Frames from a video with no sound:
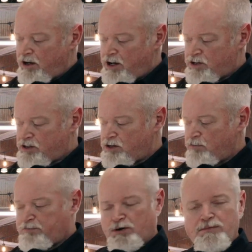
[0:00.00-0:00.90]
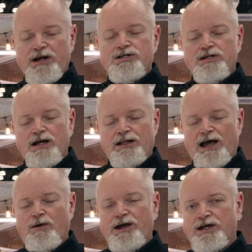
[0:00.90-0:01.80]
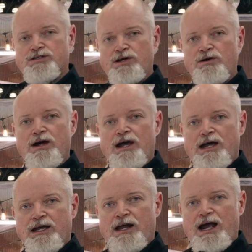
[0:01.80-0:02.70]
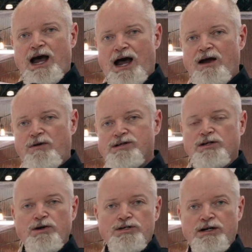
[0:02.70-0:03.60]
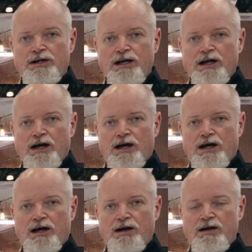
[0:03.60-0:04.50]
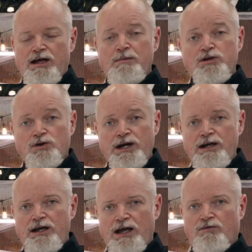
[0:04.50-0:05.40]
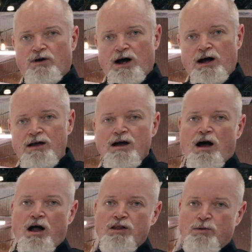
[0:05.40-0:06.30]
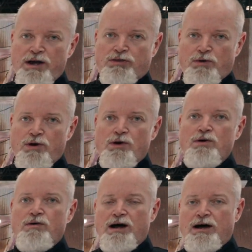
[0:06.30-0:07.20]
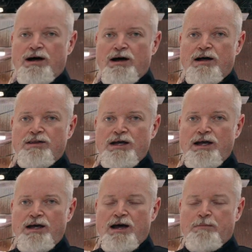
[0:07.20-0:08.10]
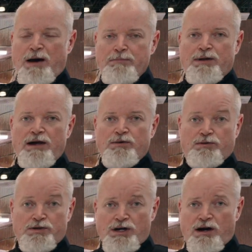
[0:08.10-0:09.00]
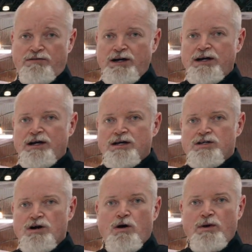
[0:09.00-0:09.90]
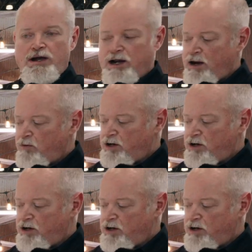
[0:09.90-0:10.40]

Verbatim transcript: is pretty much allowing us to get a high resolution imagery in RAW all the way through the pipeline with Resolve. So we